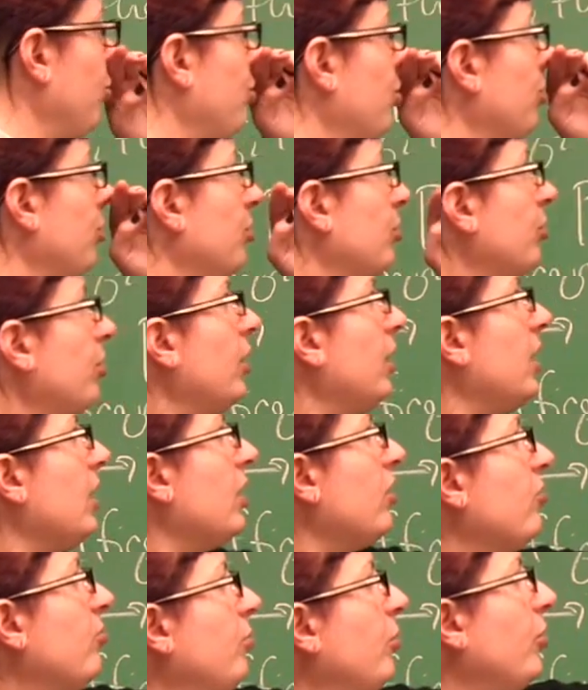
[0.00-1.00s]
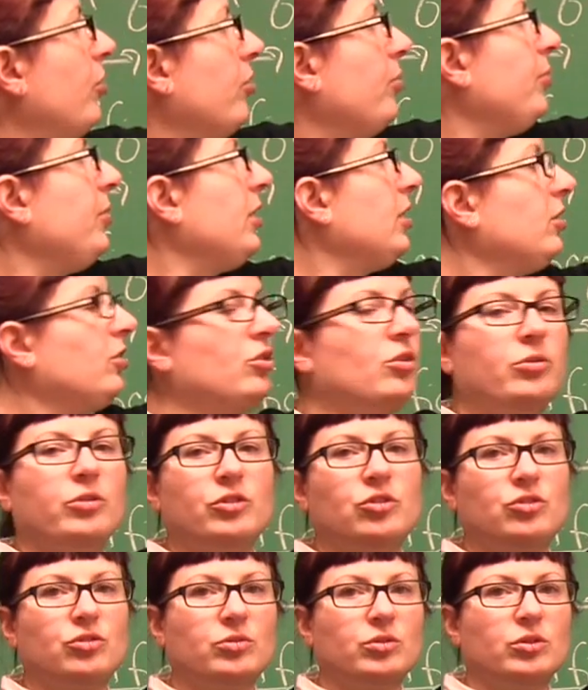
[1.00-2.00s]
true if both P and Q
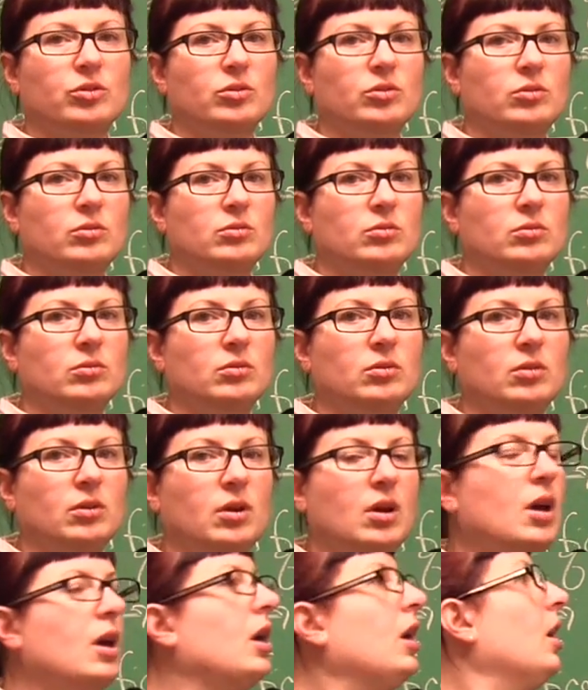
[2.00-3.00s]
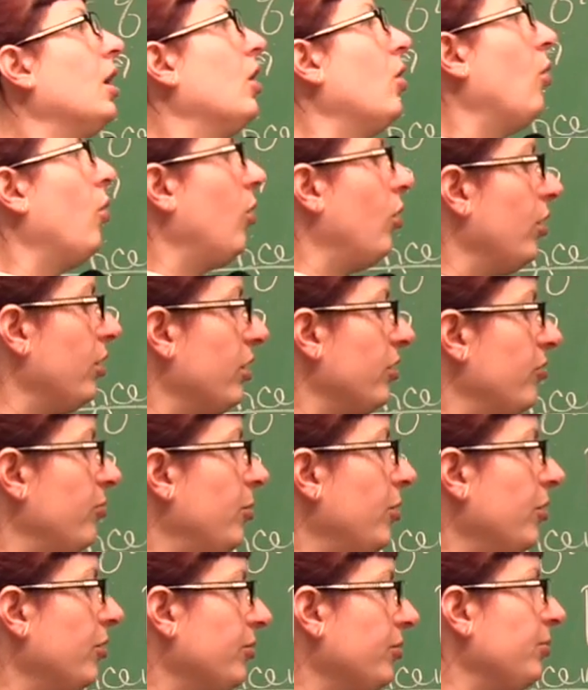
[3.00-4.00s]
are true, or if
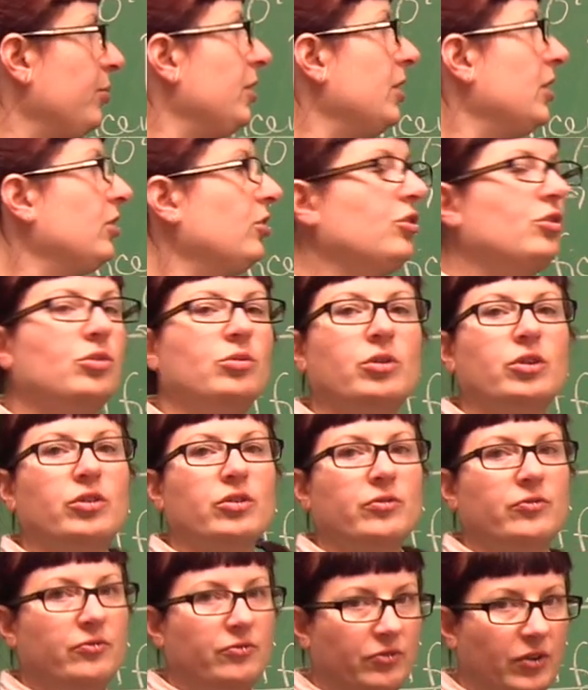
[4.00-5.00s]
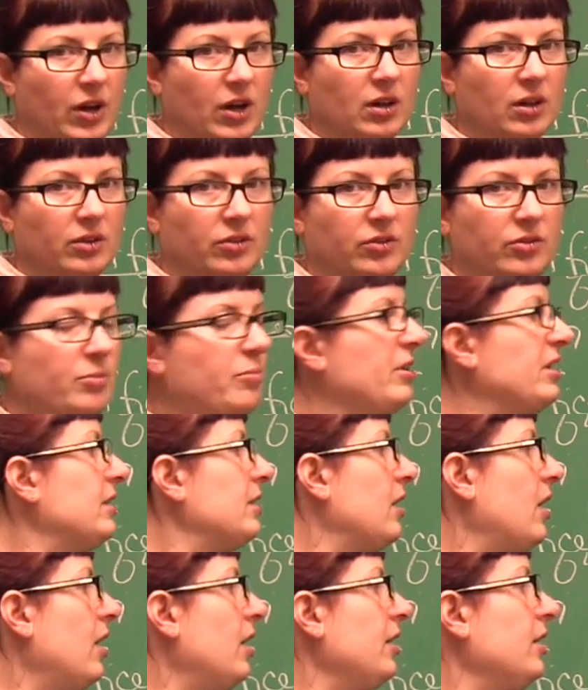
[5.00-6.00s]
both P and Q are false, but
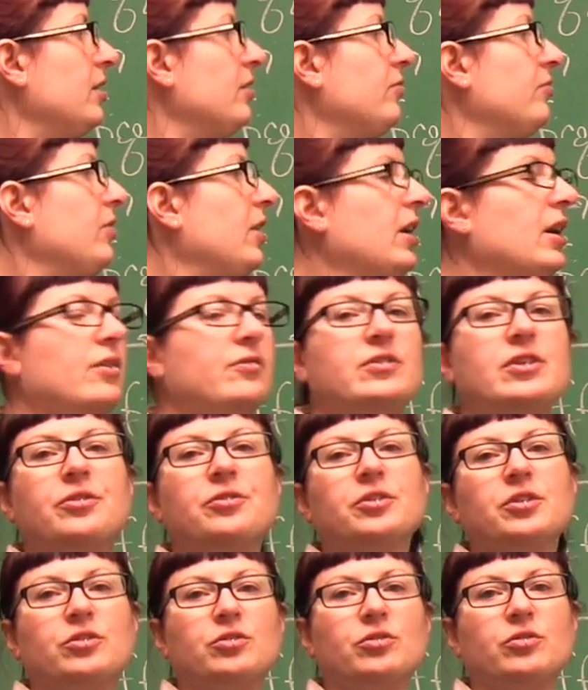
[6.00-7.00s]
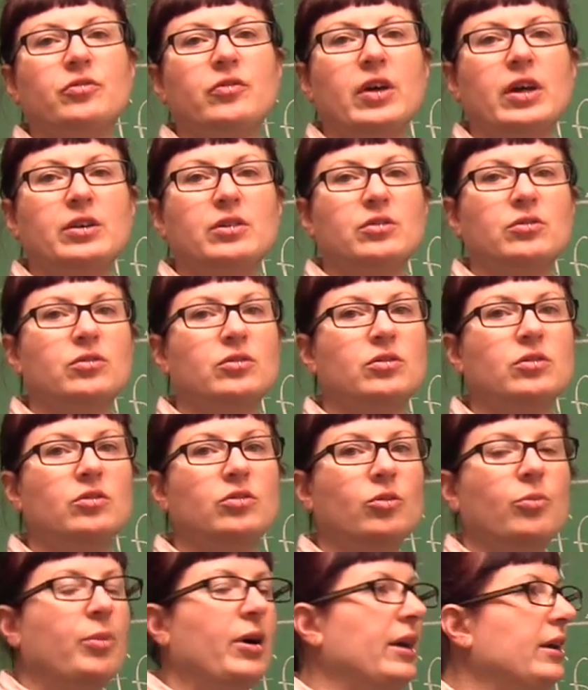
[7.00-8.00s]
not if they have different truth values.
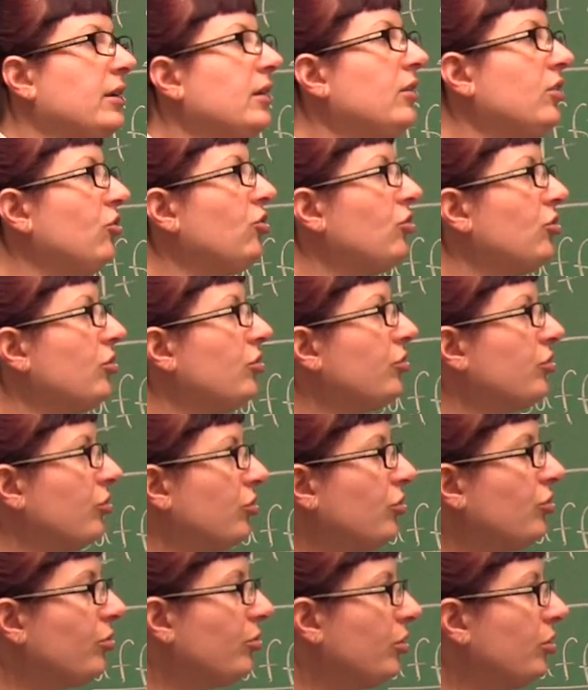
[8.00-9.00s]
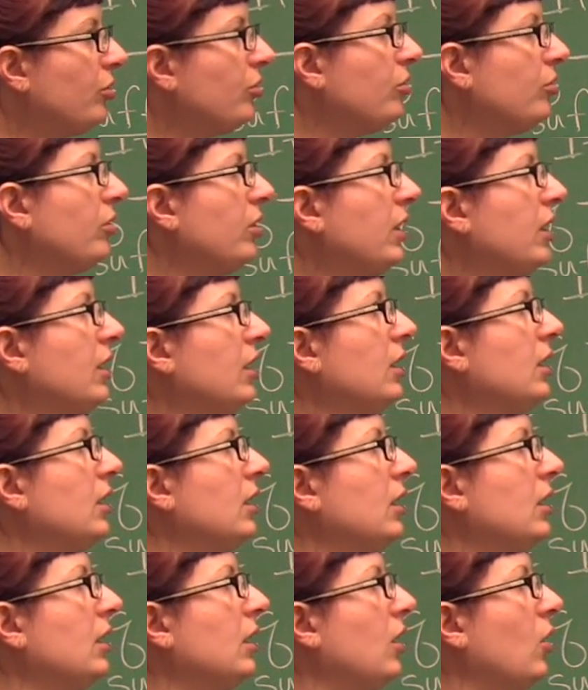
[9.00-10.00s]
So biconditionals are true
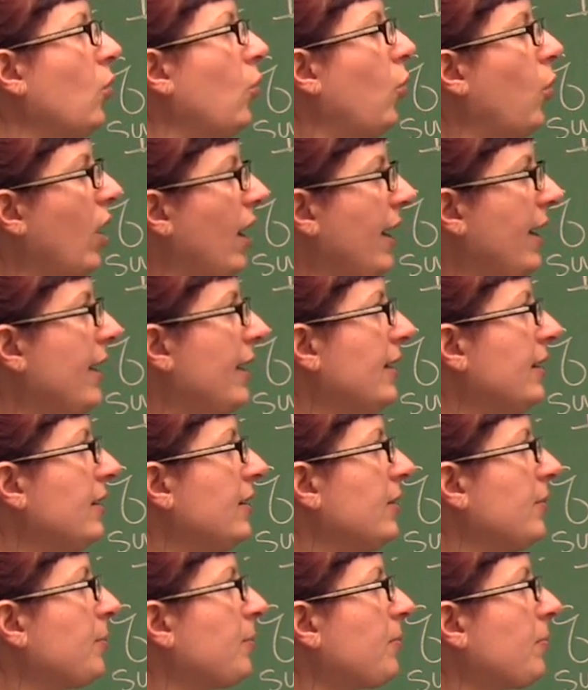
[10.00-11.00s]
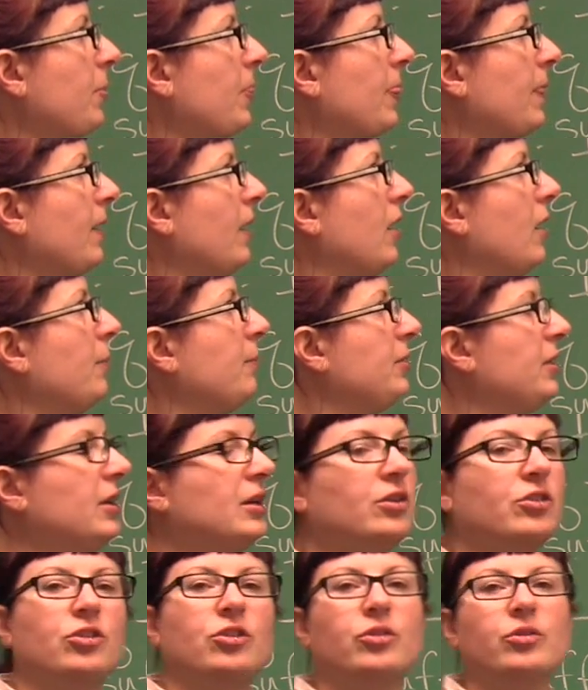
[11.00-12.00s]
when P
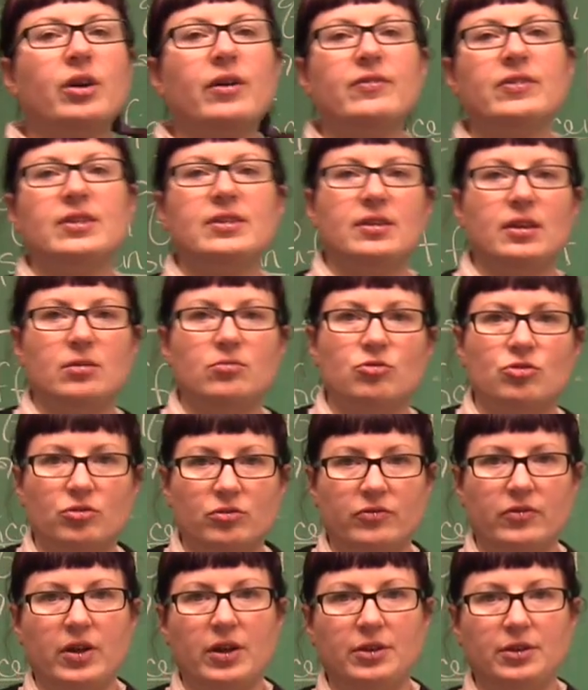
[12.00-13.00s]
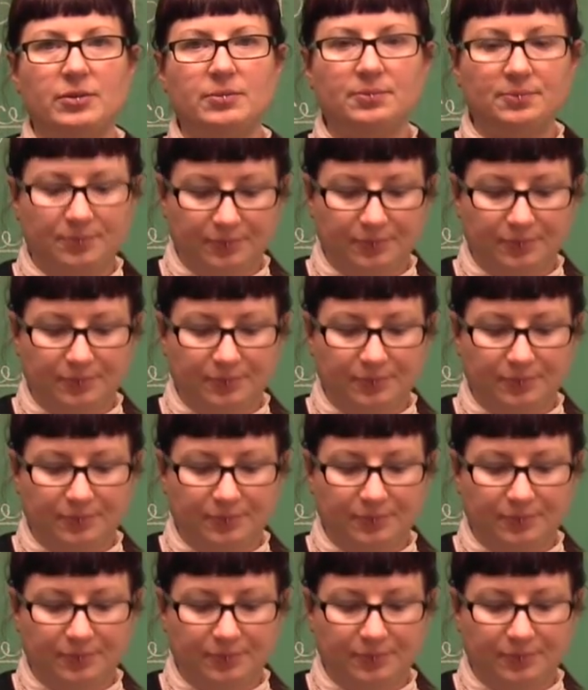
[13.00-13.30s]
and Q have the same truth value.